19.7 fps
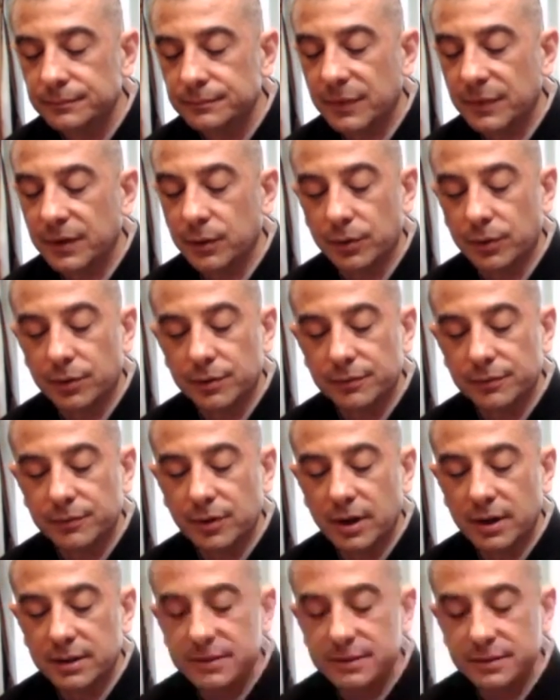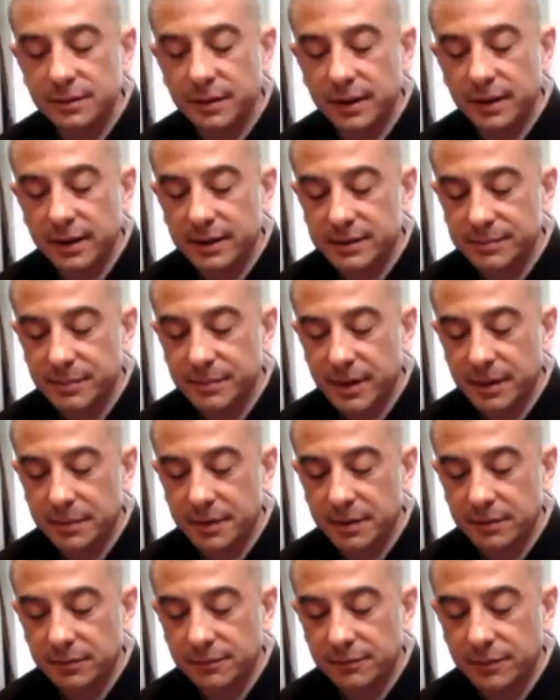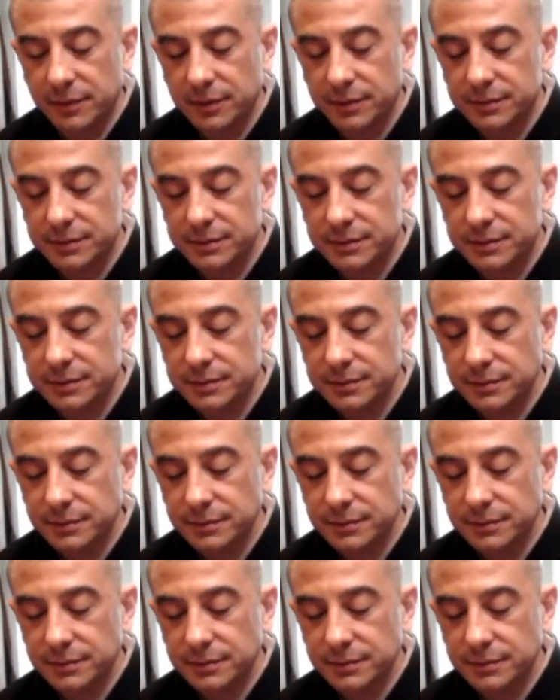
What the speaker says: The order of crossing the legs may be reversed.